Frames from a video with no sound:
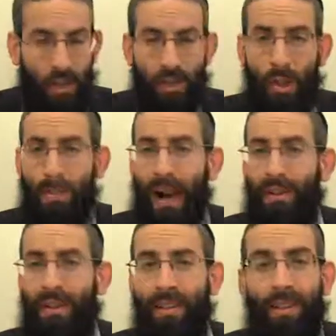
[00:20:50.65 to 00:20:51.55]
So
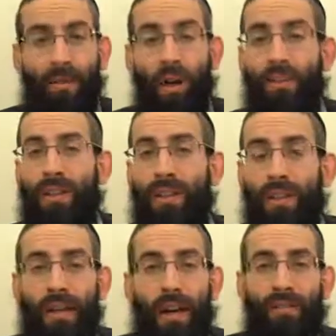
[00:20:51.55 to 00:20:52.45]
apparently the one of
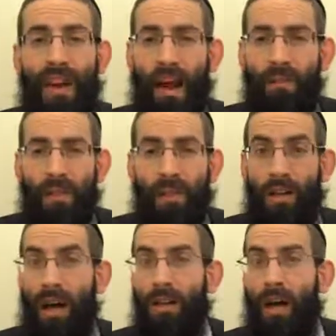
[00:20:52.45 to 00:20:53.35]
the families are
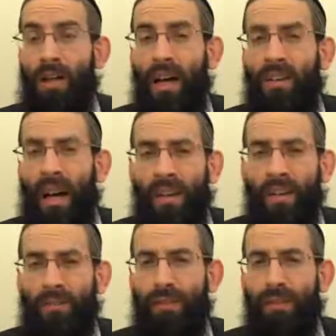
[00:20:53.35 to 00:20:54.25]
not are not light
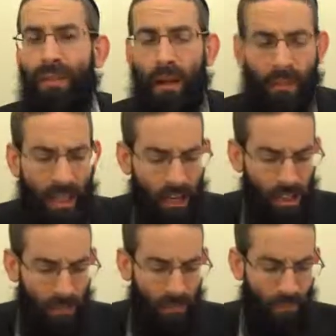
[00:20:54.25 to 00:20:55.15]
enough fulfilling the
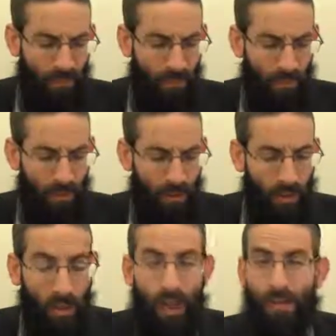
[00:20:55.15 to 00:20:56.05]
obligation.
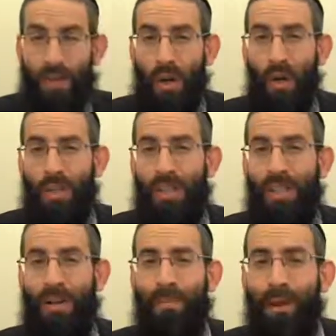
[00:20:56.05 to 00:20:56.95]
If so, says
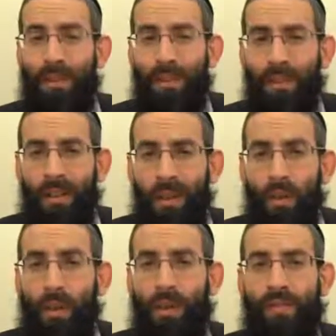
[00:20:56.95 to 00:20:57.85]
the Gemara,
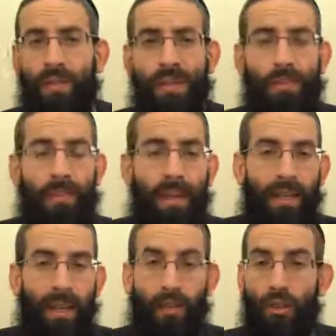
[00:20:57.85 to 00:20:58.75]
what difference does it
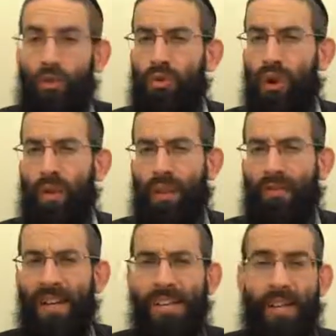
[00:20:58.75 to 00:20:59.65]
make if the two doorways are
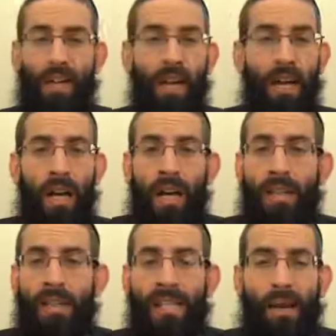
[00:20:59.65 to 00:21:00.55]
facing
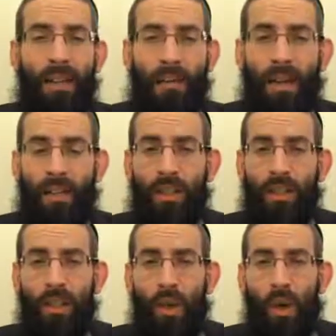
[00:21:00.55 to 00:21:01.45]
the same
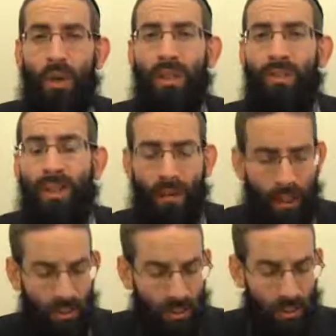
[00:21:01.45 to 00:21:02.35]
direction or different
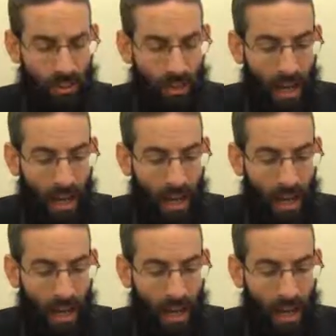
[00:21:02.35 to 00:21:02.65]
directions?